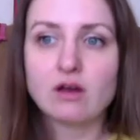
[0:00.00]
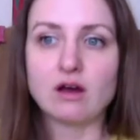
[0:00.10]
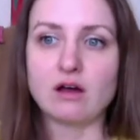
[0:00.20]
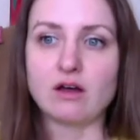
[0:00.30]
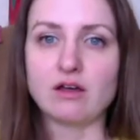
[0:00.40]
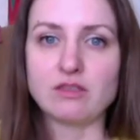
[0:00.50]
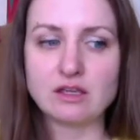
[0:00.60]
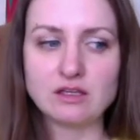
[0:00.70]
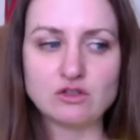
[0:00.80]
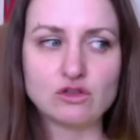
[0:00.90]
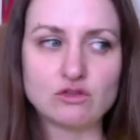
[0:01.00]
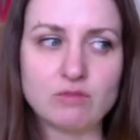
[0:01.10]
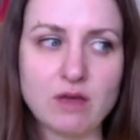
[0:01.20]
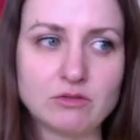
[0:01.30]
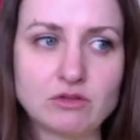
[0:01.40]
they need to
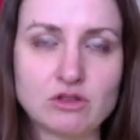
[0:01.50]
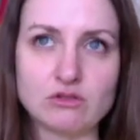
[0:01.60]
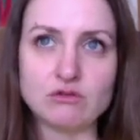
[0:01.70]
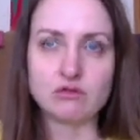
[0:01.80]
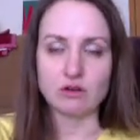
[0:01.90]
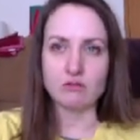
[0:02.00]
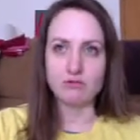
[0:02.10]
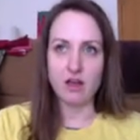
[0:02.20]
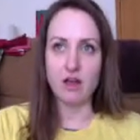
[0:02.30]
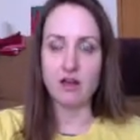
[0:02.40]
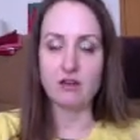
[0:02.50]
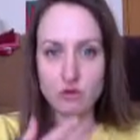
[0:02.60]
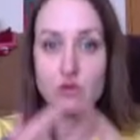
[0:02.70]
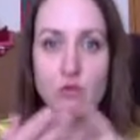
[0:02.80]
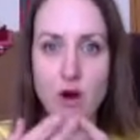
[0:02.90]
be able to, find
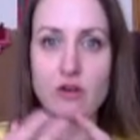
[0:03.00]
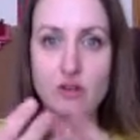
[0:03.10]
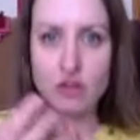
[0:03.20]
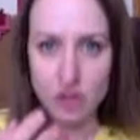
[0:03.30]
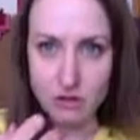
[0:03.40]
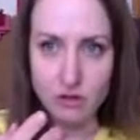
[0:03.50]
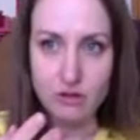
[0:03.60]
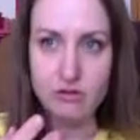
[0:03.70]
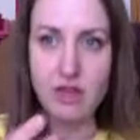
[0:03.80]
food, water, shelter.